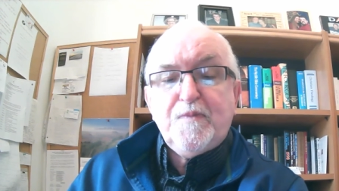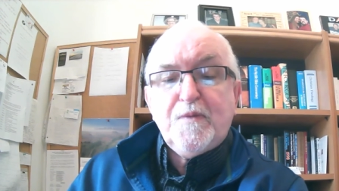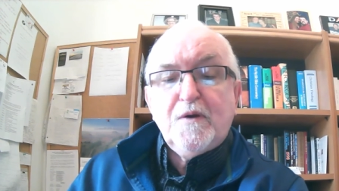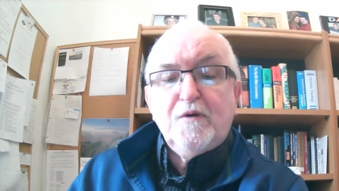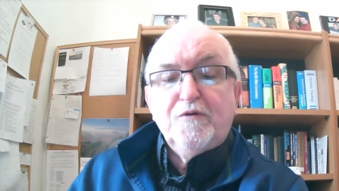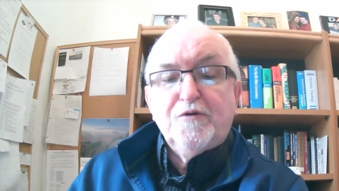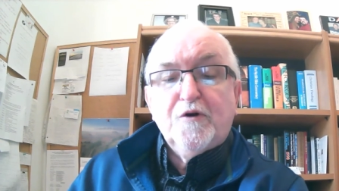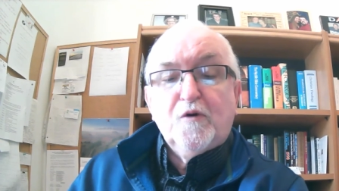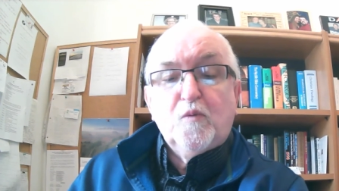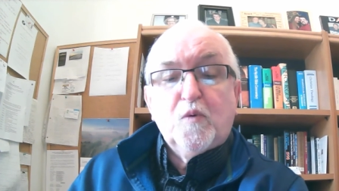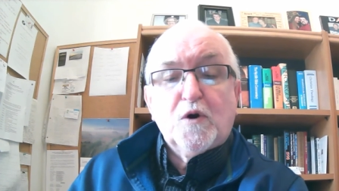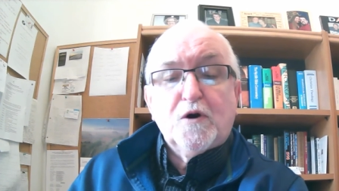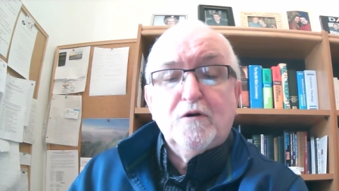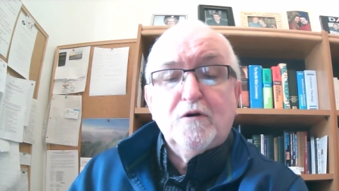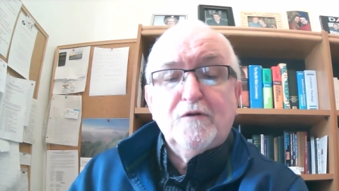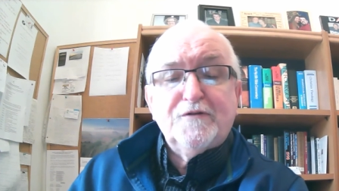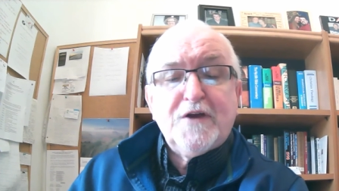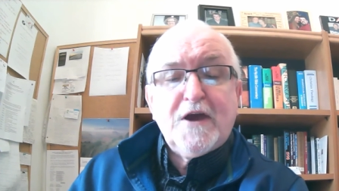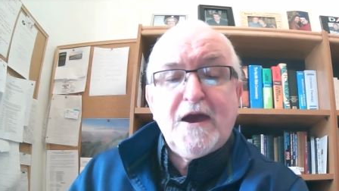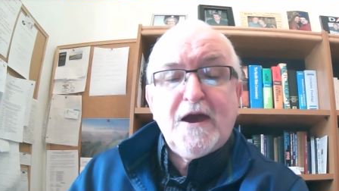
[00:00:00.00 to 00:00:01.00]
The
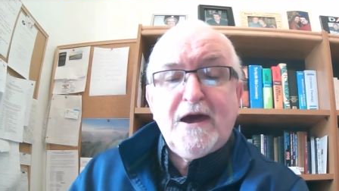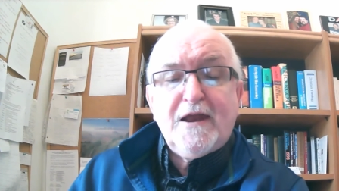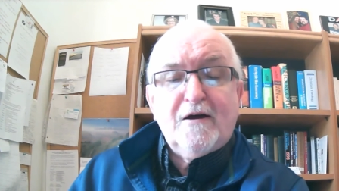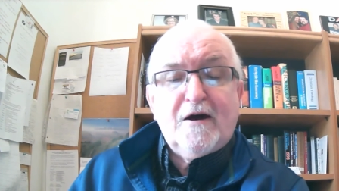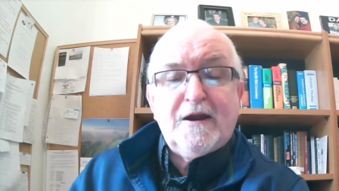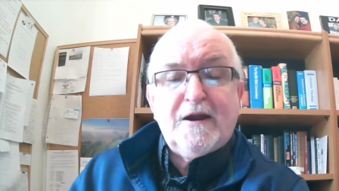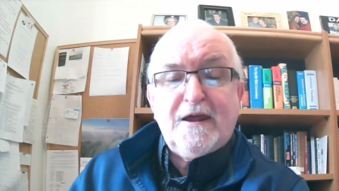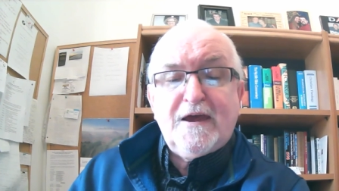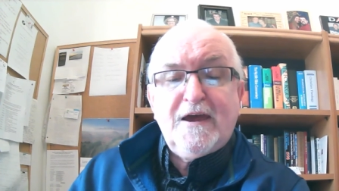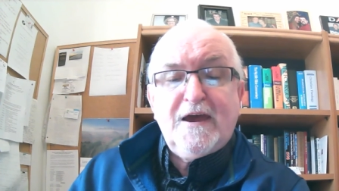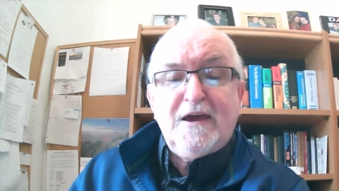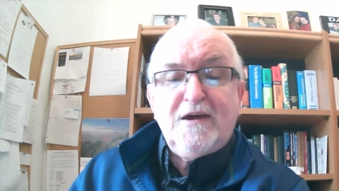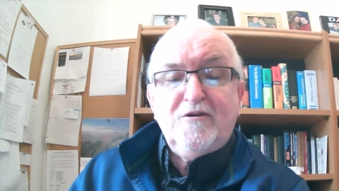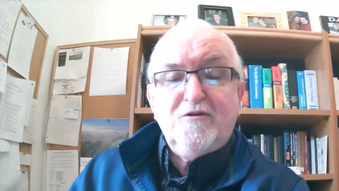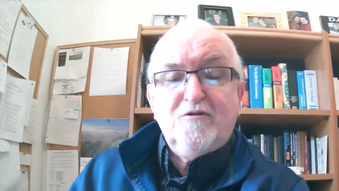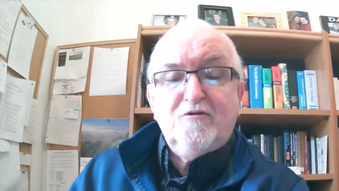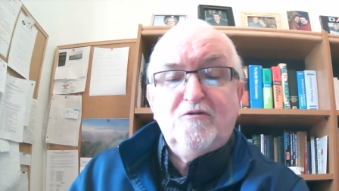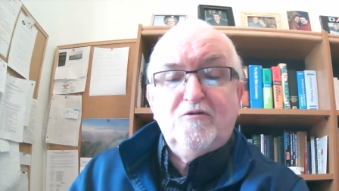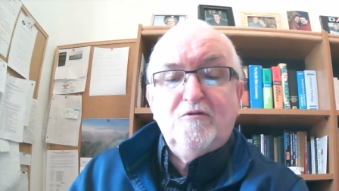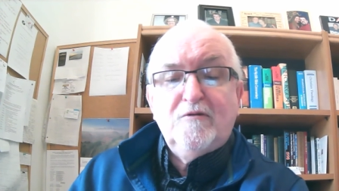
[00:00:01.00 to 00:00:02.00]
world cannot hate
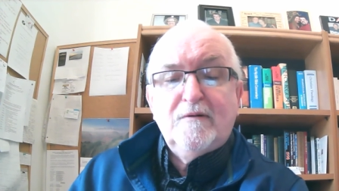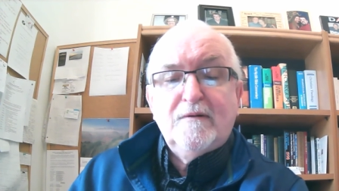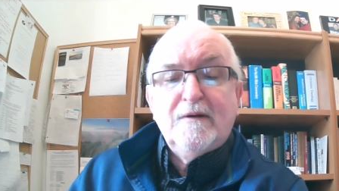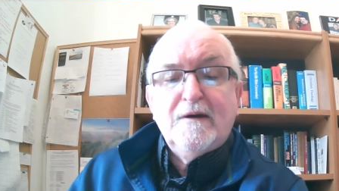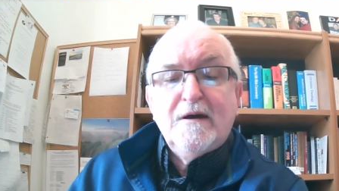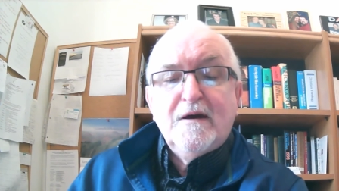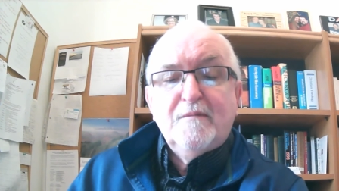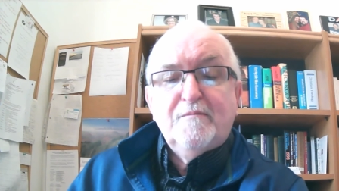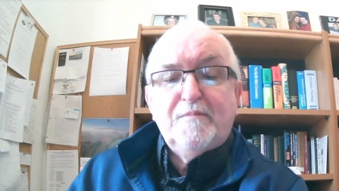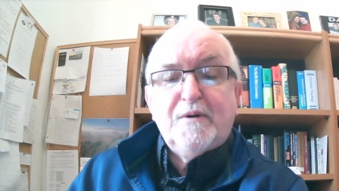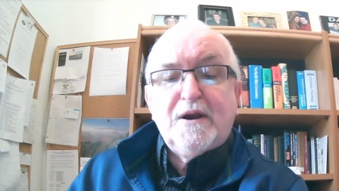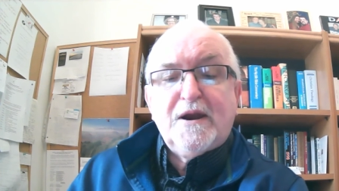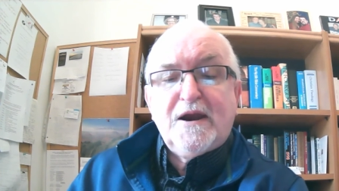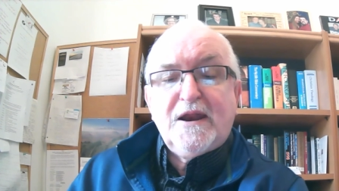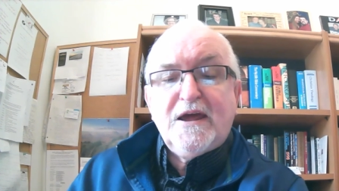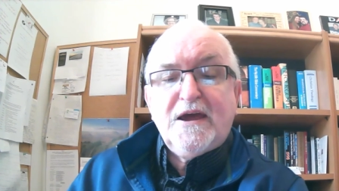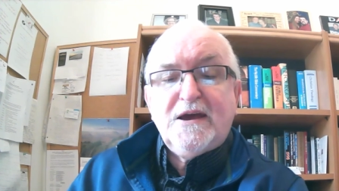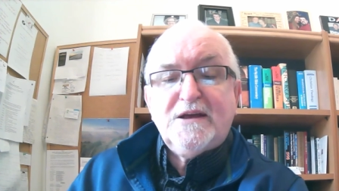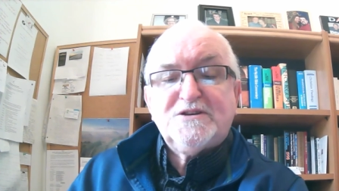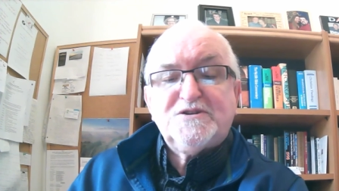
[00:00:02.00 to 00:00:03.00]
you, but it
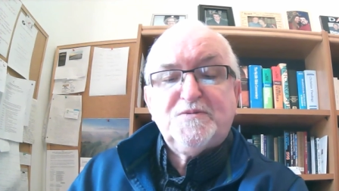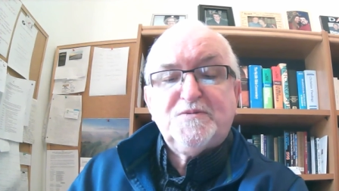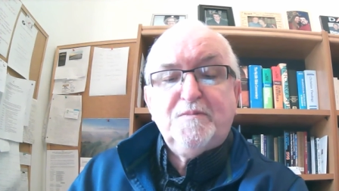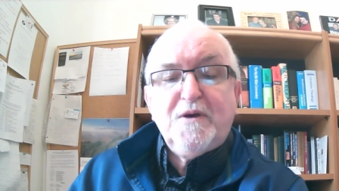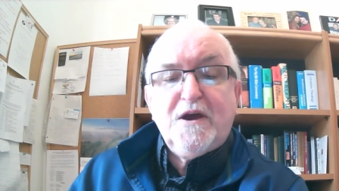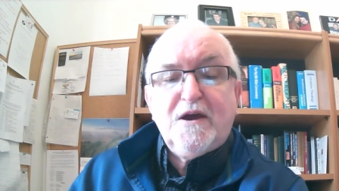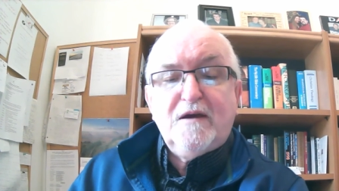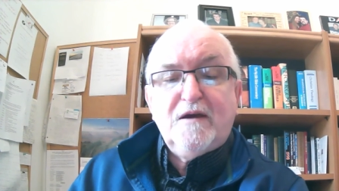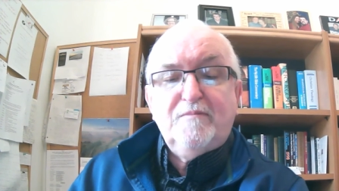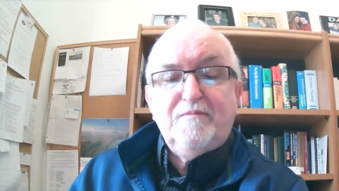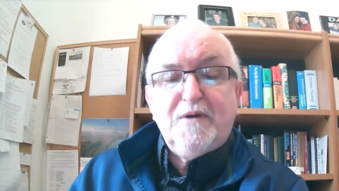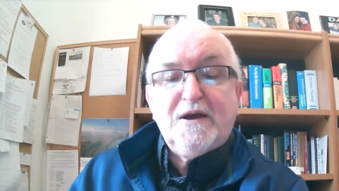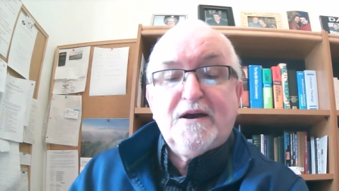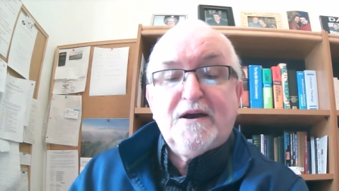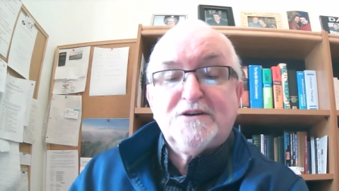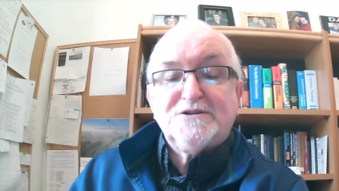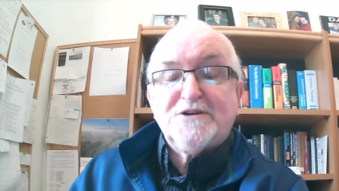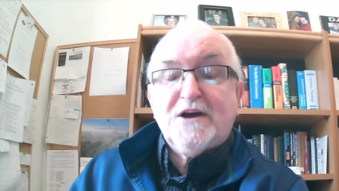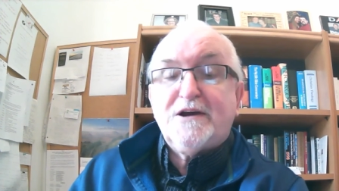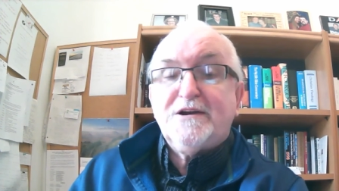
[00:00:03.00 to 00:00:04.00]
hates me,
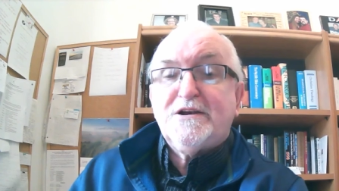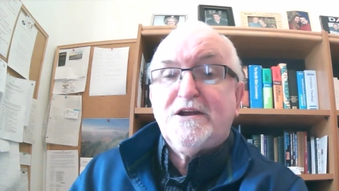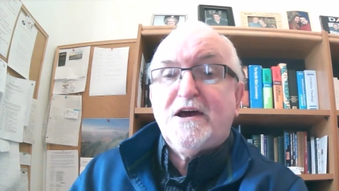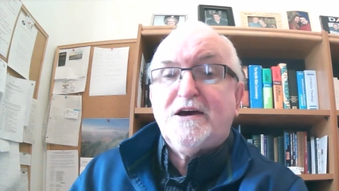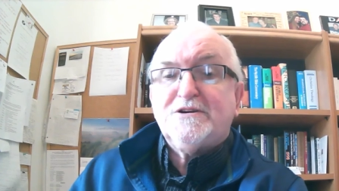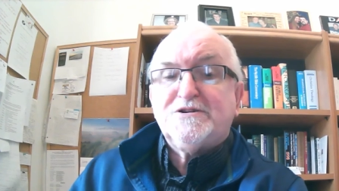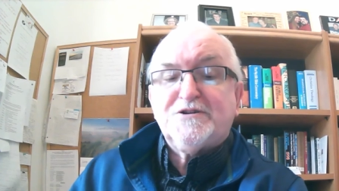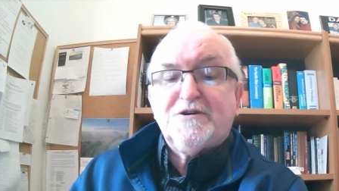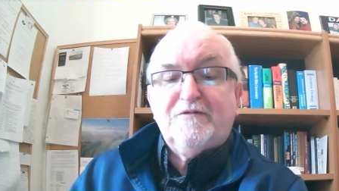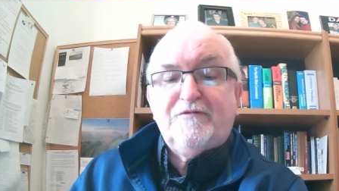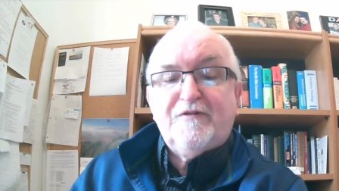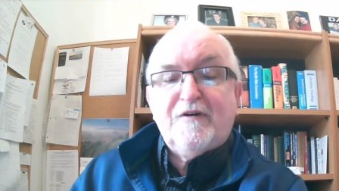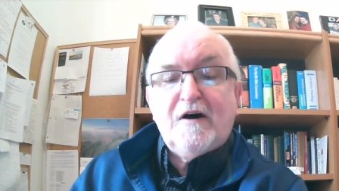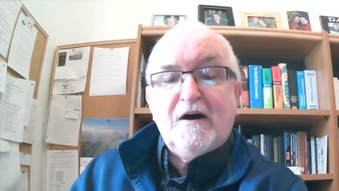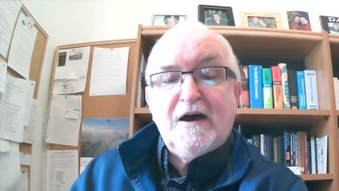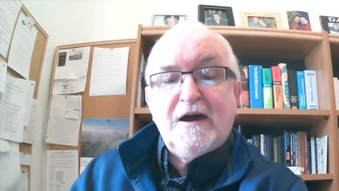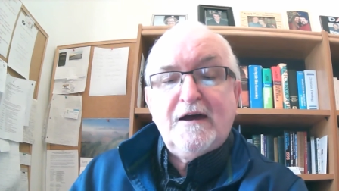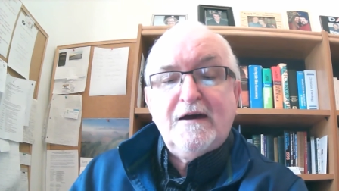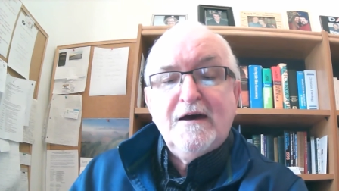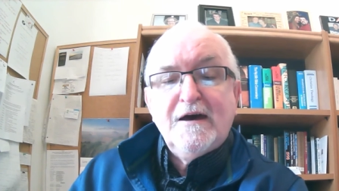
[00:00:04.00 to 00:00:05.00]
because I
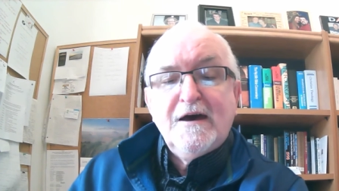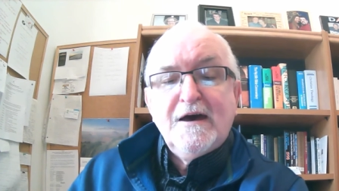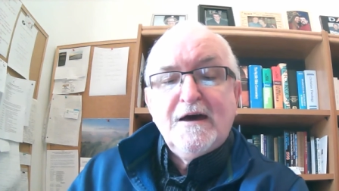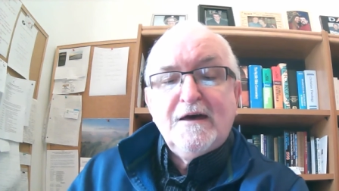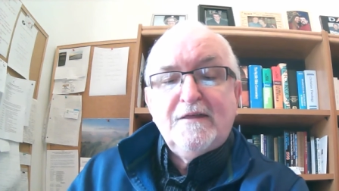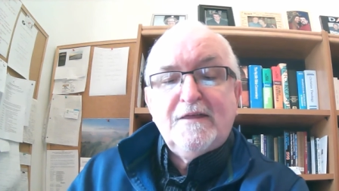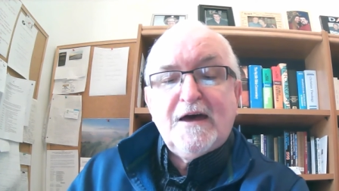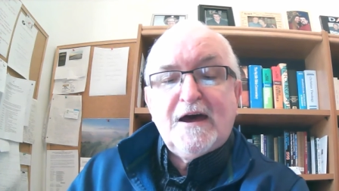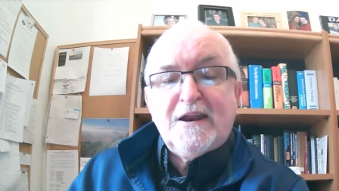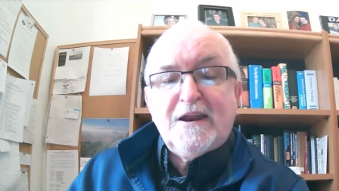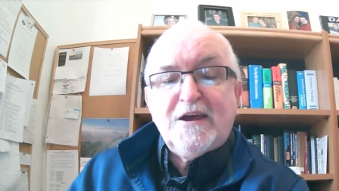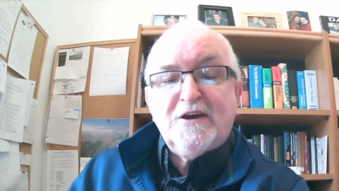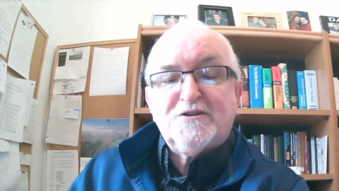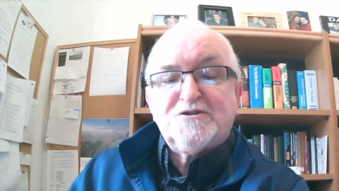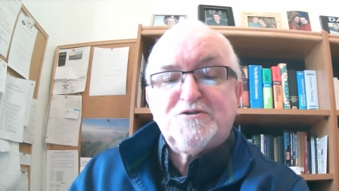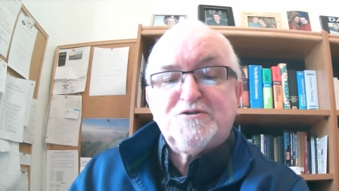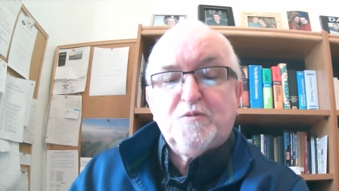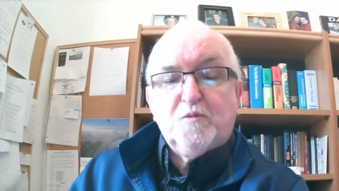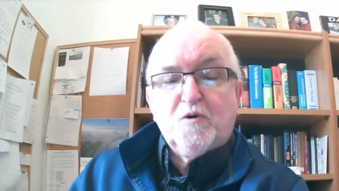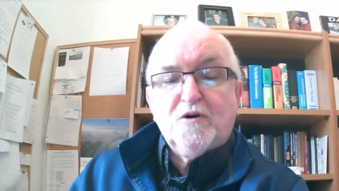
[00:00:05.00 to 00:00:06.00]
testify that
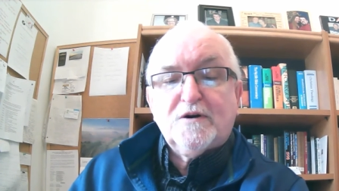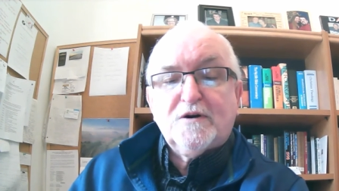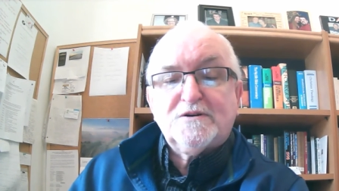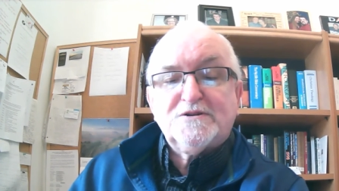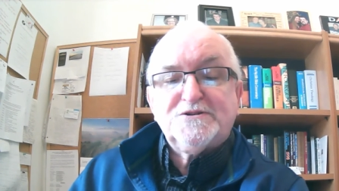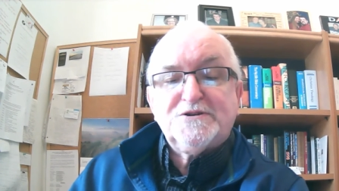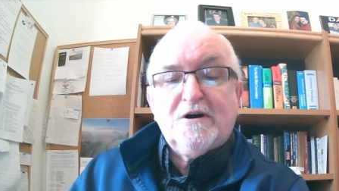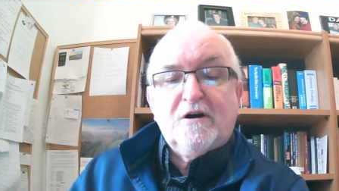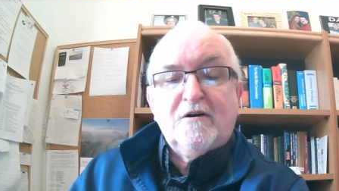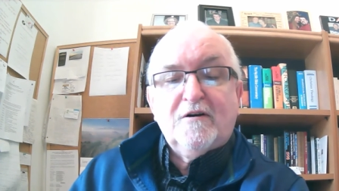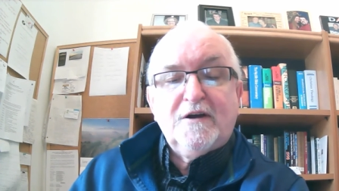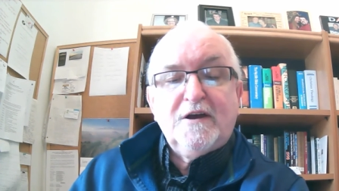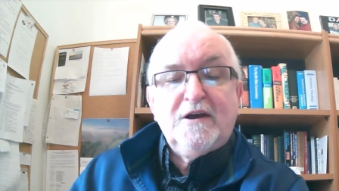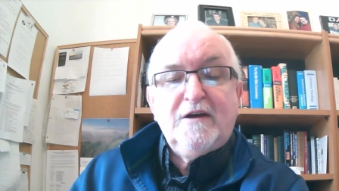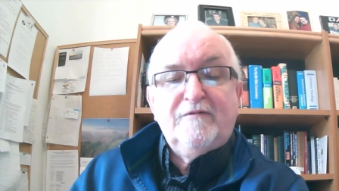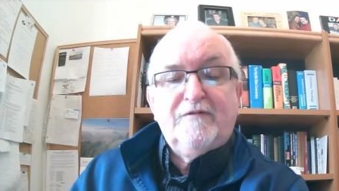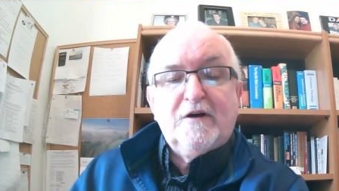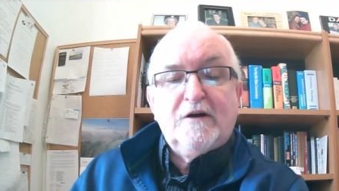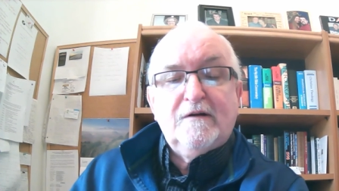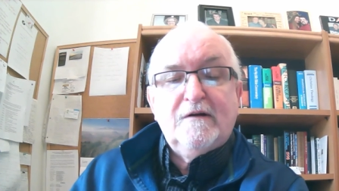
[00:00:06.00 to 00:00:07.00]
its works are
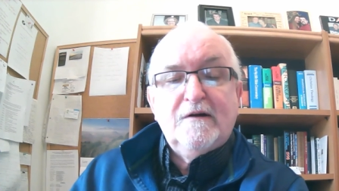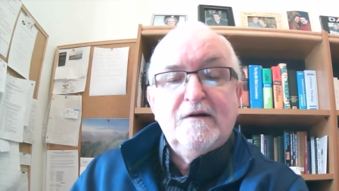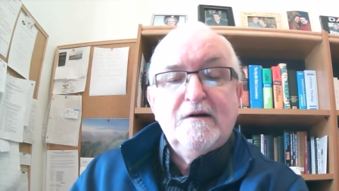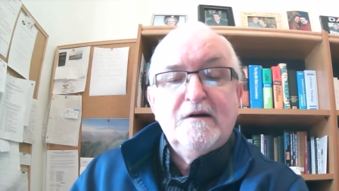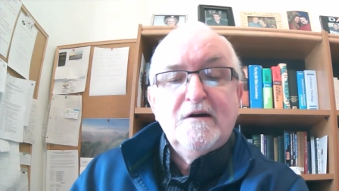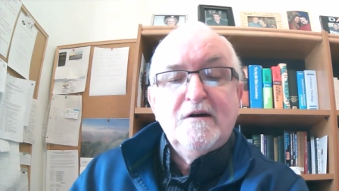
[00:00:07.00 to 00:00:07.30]
evil.